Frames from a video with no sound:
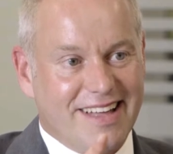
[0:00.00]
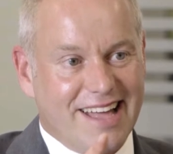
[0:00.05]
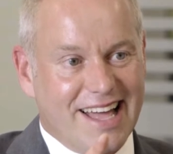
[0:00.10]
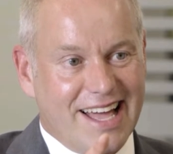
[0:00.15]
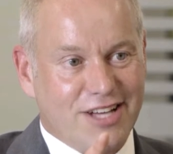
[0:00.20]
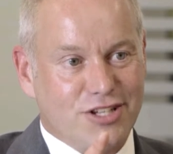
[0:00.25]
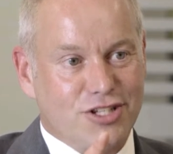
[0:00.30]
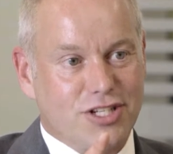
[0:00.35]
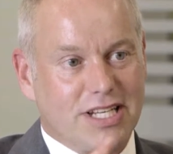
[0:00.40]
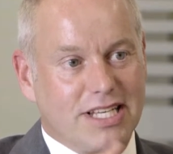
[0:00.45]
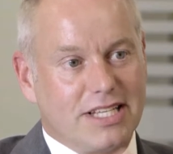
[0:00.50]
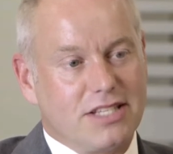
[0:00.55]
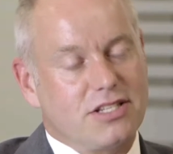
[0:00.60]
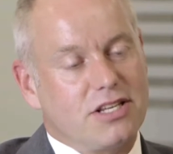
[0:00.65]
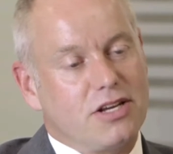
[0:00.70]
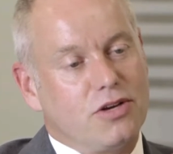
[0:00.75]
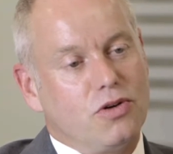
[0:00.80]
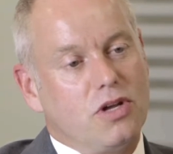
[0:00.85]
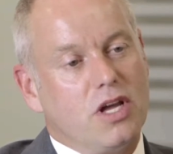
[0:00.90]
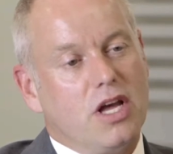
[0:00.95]
actually.
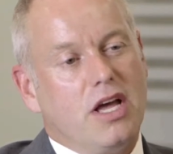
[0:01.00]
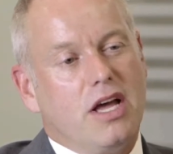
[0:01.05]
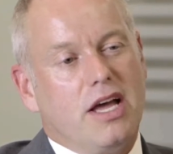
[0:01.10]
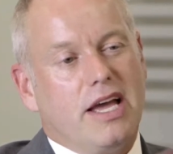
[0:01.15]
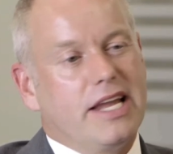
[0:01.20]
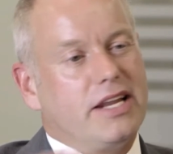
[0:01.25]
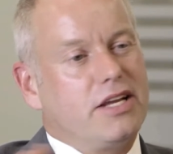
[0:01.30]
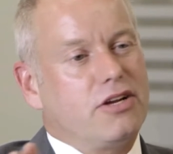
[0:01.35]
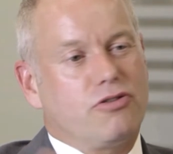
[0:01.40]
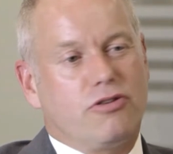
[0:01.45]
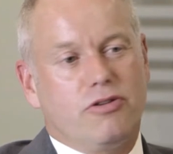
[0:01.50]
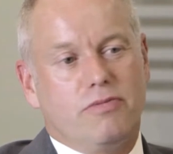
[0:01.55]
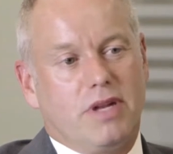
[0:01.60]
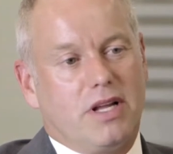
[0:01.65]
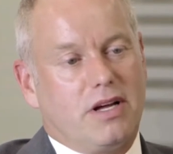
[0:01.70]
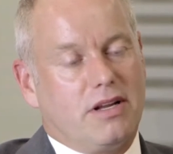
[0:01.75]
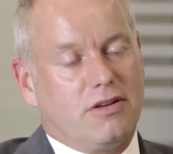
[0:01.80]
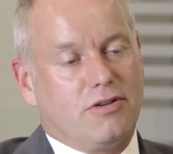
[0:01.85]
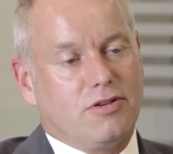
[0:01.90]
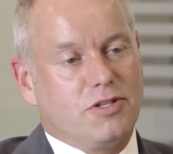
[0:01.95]
So in a group
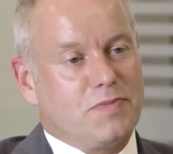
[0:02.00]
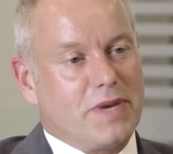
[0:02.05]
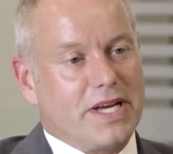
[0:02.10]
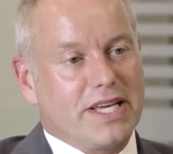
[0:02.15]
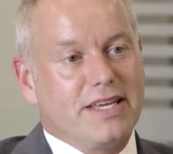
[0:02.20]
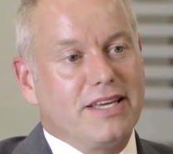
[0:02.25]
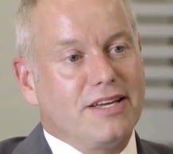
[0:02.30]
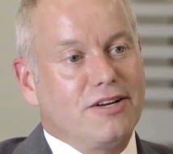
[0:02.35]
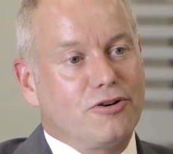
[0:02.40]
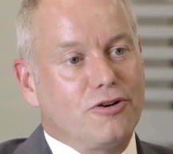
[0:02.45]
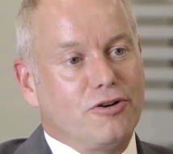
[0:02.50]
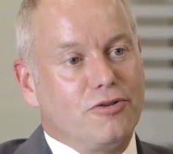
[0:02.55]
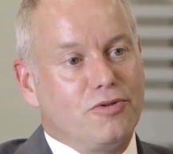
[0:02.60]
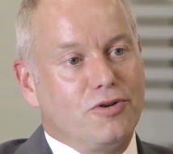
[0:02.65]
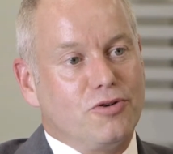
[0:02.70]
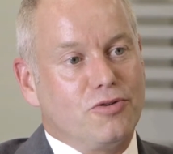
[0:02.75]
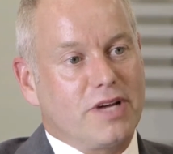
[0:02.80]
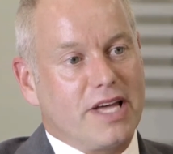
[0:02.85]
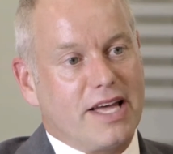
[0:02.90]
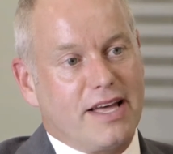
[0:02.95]
like Lloyds Banking Group,
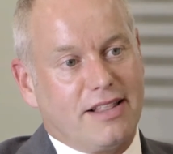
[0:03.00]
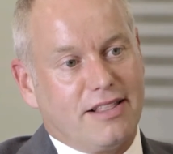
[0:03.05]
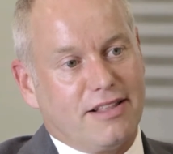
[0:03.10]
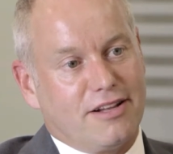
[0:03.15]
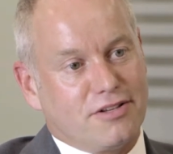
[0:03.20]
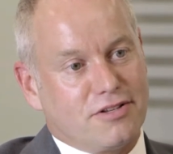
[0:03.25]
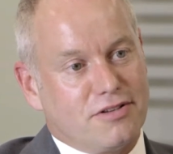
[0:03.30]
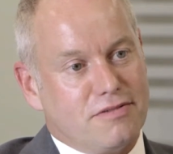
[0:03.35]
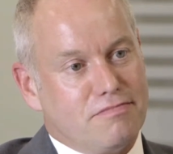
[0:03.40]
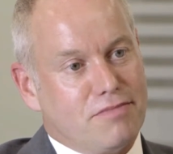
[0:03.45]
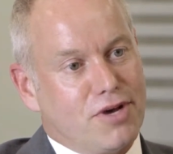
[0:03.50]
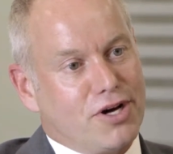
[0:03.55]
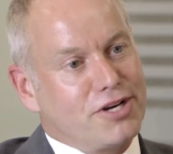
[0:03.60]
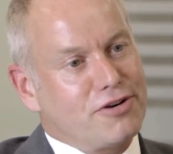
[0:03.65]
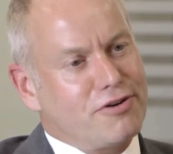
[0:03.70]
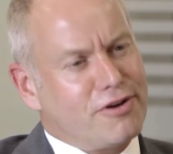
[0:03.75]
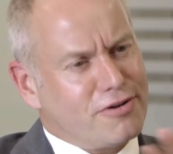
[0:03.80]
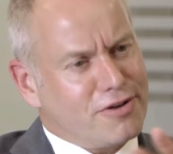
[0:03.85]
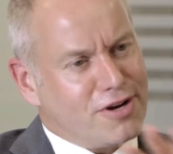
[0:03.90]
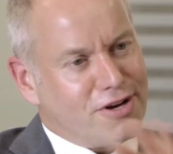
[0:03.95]
you'll get lots of
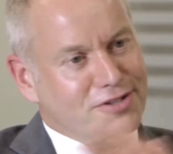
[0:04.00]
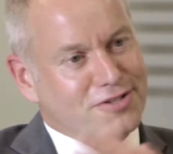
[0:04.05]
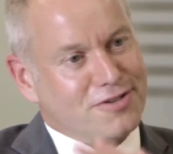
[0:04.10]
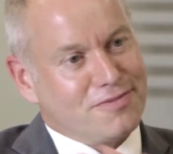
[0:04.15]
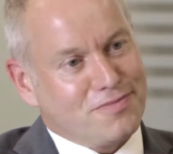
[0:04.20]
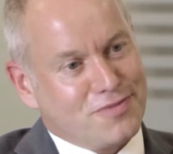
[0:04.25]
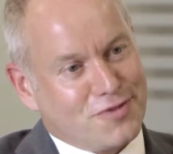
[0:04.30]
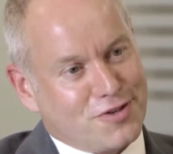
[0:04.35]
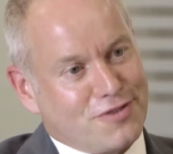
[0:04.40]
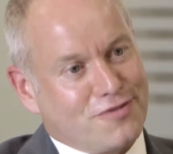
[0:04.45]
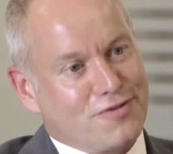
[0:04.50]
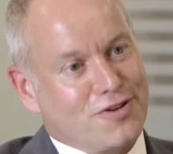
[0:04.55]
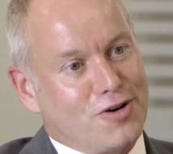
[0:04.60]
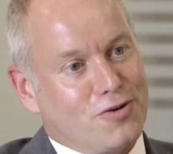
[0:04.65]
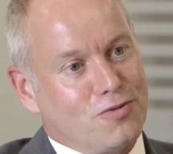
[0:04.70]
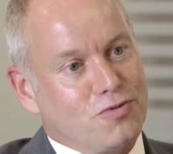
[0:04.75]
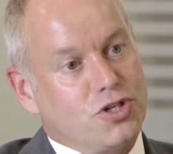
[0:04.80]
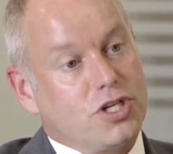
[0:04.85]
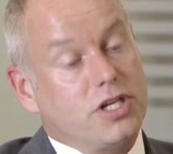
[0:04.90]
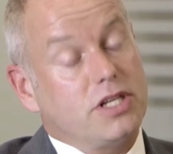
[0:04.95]
microcosms of
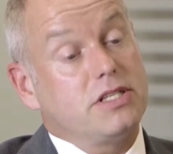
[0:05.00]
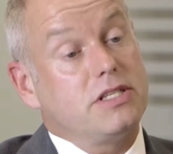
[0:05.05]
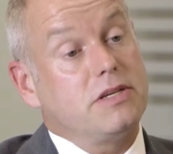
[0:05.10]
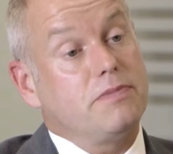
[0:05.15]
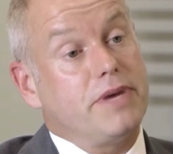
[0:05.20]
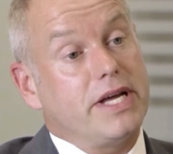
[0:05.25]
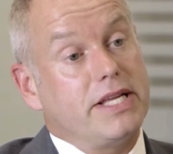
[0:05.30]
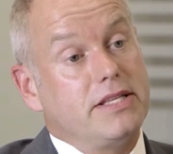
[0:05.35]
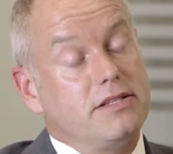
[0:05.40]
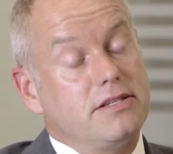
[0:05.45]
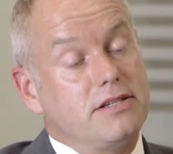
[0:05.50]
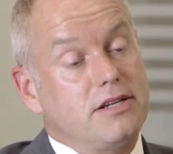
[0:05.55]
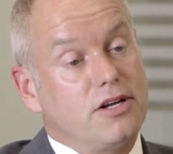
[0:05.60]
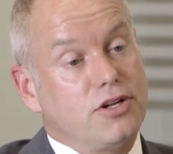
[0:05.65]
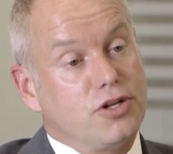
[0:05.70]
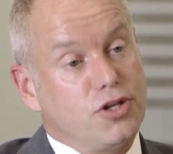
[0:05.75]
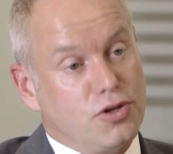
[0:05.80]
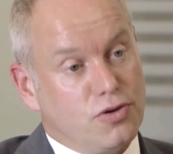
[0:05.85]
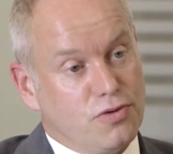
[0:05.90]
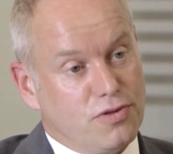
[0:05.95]
culture depending
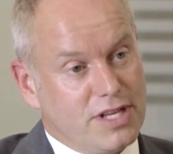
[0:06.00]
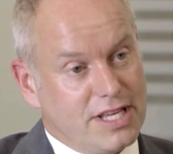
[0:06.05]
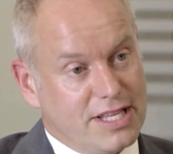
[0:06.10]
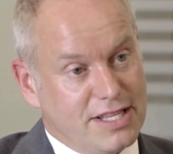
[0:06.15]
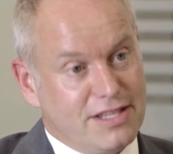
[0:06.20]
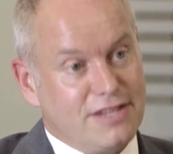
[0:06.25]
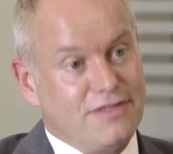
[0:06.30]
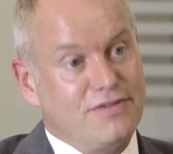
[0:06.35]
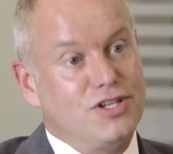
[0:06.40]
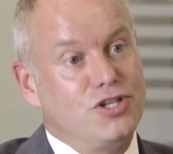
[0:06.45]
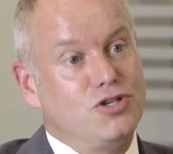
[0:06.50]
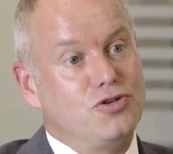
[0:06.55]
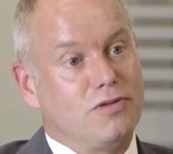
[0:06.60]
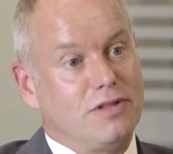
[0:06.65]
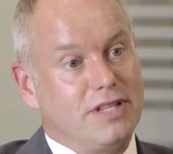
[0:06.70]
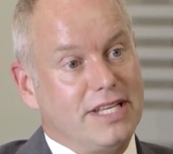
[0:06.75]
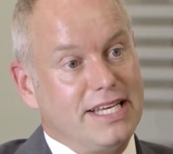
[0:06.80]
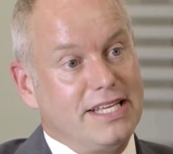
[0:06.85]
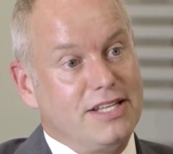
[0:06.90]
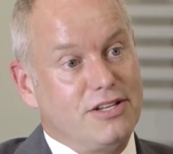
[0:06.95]
on who the
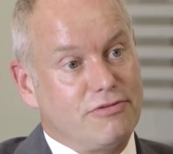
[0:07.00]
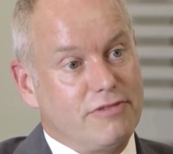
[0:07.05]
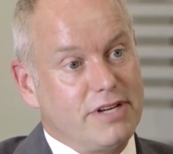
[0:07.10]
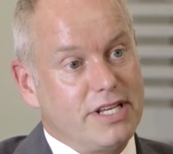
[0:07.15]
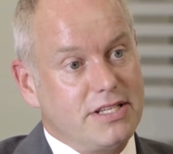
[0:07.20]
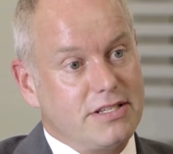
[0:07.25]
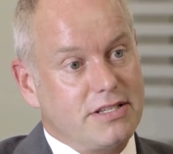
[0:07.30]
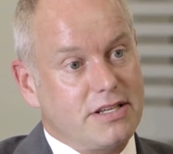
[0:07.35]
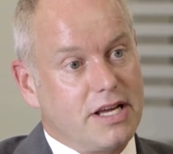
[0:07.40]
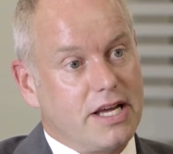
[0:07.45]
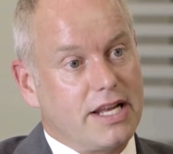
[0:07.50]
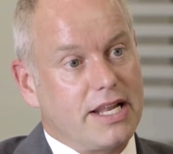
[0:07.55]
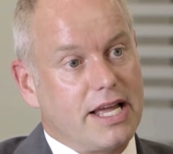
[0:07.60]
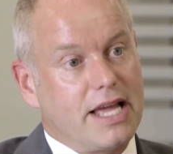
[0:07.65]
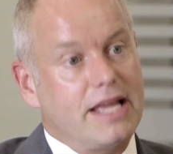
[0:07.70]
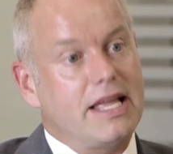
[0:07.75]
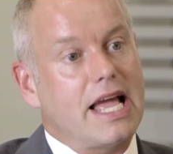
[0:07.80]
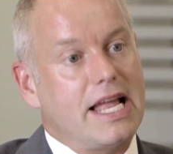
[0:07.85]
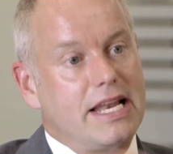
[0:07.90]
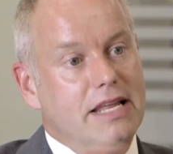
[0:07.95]
individual leader is at
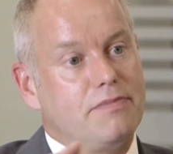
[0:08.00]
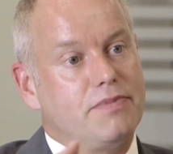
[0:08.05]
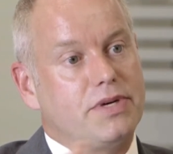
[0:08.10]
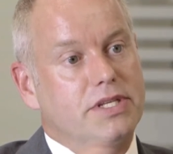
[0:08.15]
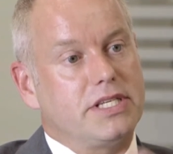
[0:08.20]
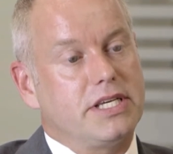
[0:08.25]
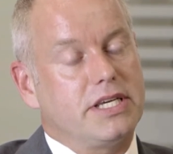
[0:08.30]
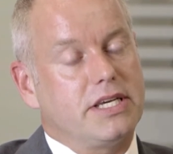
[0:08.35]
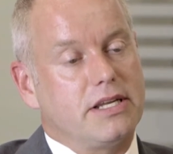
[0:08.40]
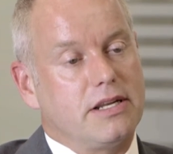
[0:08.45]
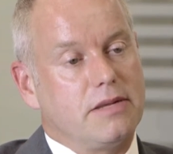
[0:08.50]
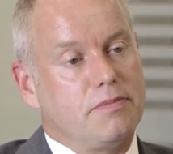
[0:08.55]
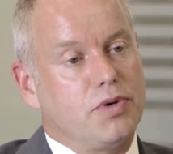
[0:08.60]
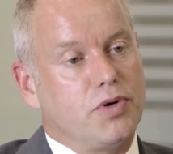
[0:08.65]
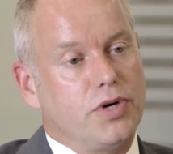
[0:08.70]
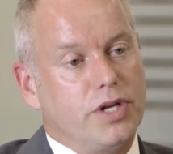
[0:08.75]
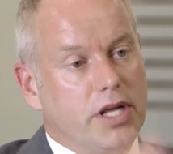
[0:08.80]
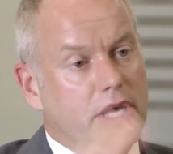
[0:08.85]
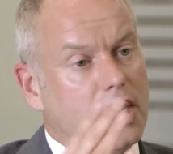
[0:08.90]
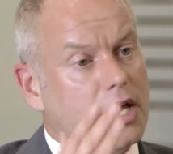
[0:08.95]
any particular
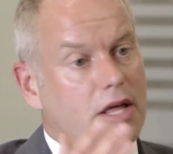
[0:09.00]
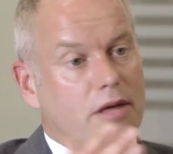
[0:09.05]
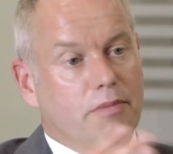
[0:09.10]
point.